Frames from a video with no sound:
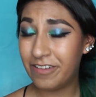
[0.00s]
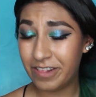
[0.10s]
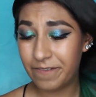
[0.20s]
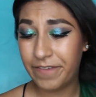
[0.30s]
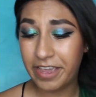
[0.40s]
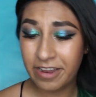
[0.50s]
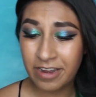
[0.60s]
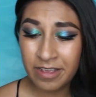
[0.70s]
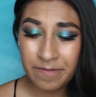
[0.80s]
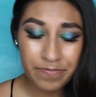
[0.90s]
It's
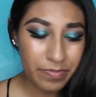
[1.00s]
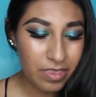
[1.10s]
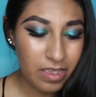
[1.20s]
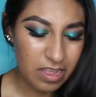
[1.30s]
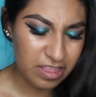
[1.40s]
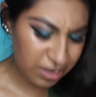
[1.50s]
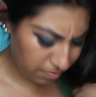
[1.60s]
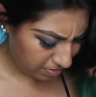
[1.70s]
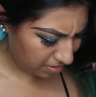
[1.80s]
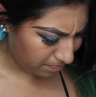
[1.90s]
faded a little
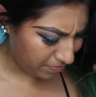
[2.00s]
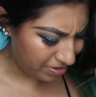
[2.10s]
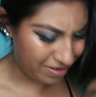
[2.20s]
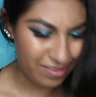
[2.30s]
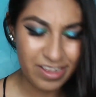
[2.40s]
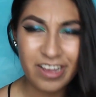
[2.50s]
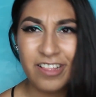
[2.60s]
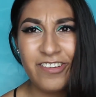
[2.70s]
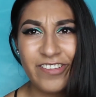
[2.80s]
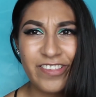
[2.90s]
bit, but the
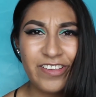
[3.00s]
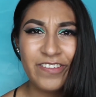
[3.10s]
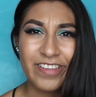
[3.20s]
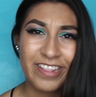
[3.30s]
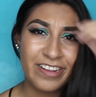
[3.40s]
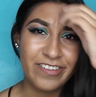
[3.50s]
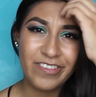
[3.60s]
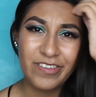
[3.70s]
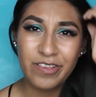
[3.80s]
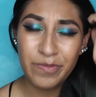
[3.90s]
color is still in there,
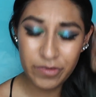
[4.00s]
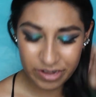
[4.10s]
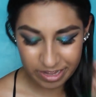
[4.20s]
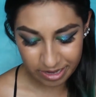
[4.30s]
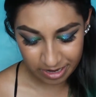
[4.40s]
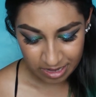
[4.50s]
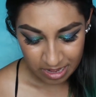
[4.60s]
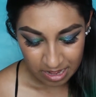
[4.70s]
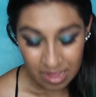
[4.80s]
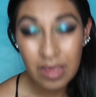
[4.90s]
so they're pretty good
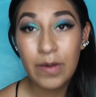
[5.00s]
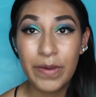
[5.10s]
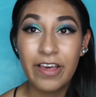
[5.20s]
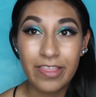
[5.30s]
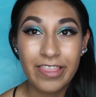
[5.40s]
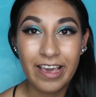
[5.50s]
about